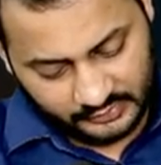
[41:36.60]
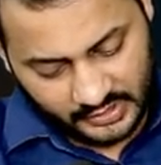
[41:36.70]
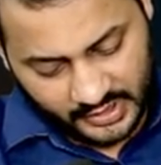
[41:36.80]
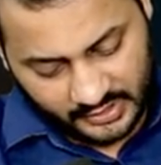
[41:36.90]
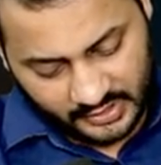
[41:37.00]

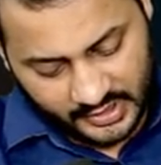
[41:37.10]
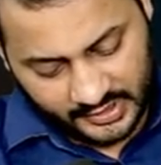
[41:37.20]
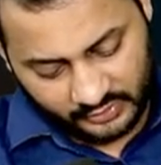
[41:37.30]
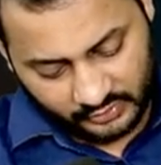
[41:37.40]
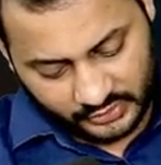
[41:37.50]
and
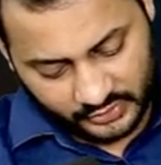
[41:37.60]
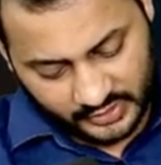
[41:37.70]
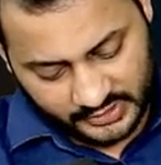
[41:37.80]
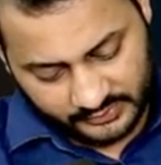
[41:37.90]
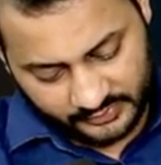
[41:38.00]
9 also
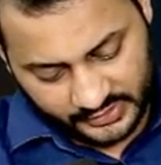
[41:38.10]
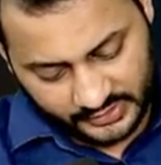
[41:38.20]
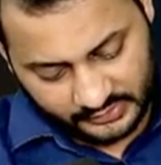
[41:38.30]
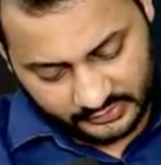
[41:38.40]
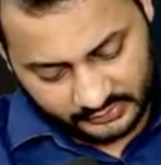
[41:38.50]
has a
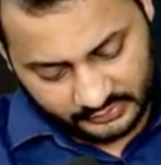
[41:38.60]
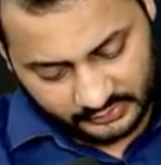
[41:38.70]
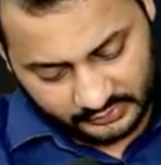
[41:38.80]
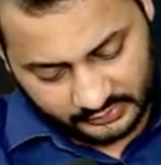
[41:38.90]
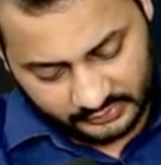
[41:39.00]
meaning.
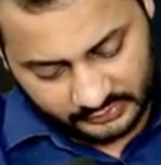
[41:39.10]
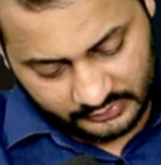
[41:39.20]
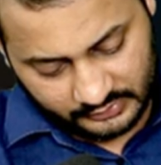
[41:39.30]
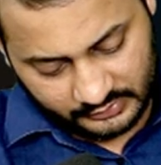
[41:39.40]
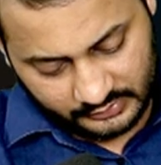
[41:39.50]

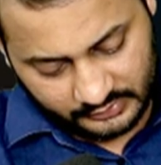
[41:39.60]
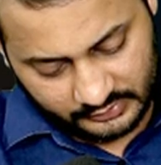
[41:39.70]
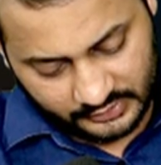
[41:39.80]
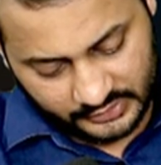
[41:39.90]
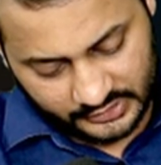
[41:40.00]

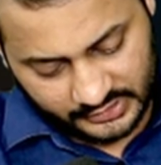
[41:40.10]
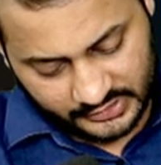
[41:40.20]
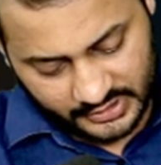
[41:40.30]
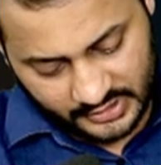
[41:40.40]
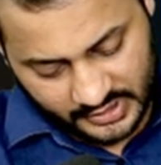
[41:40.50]
6
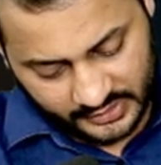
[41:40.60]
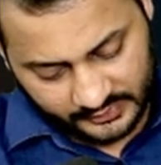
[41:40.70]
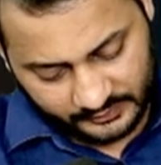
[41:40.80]
and 9.